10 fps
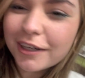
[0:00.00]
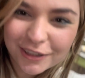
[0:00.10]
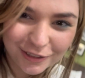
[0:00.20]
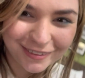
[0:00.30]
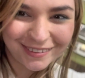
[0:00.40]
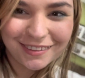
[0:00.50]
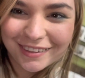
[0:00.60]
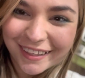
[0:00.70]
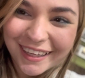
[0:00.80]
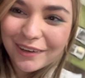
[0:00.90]
Because
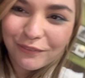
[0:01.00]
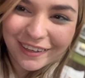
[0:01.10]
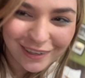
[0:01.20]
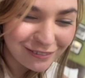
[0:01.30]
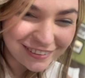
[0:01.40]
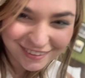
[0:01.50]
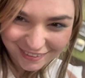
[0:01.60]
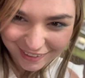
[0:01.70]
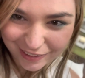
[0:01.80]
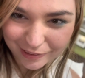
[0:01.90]
we always
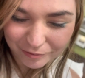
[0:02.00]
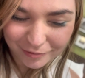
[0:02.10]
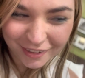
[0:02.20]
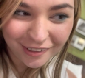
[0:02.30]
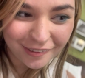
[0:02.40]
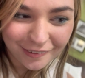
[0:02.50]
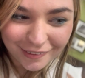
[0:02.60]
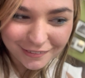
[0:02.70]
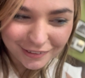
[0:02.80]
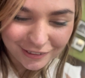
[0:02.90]
come
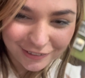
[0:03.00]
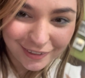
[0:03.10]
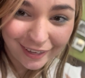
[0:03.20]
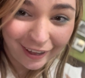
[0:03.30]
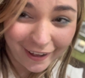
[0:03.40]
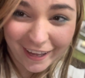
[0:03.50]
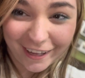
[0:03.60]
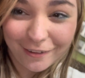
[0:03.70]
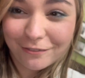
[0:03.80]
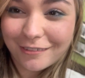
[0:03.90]
to the
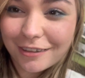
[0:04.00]
Hive,